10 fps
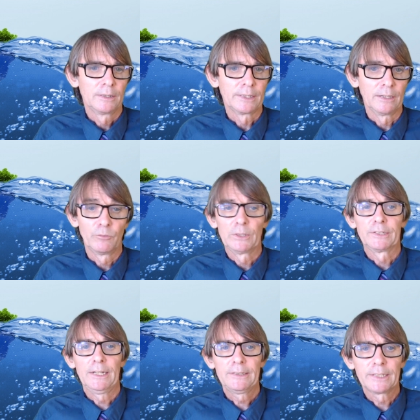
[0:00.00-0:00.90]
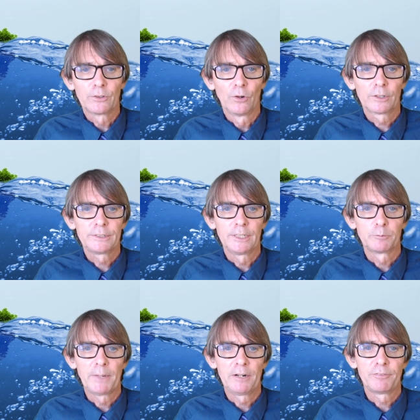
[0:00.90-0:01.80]
And once again, technology has
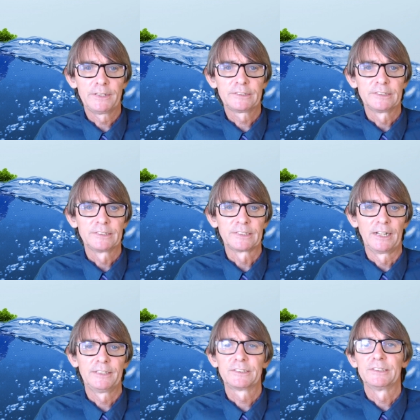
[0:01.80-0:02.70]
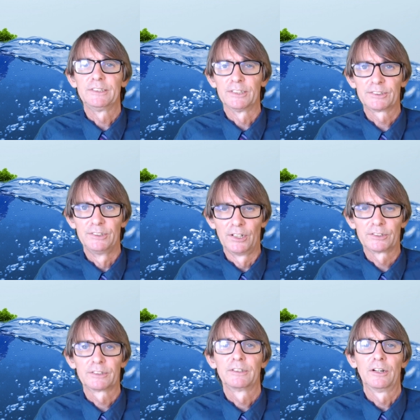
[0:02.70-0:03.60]
benefits, science does
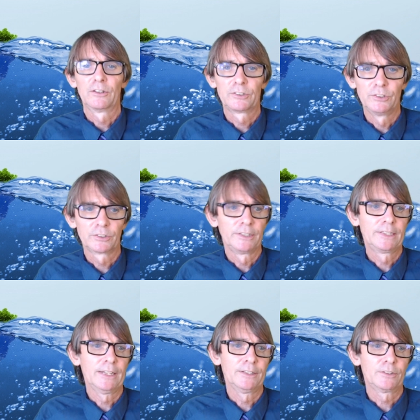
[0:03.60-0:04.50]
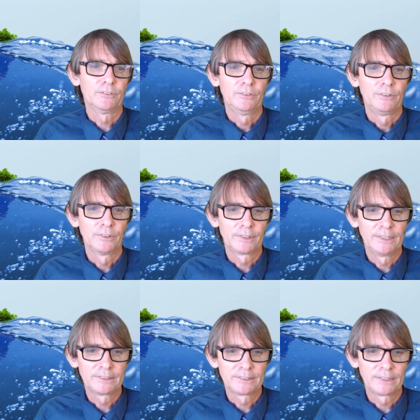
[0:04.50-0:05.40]
not, or is not intended to, not
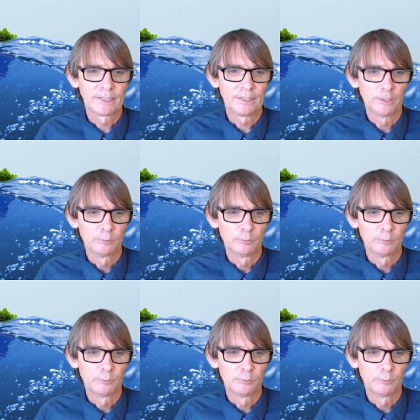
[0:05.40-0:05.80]
necessarily.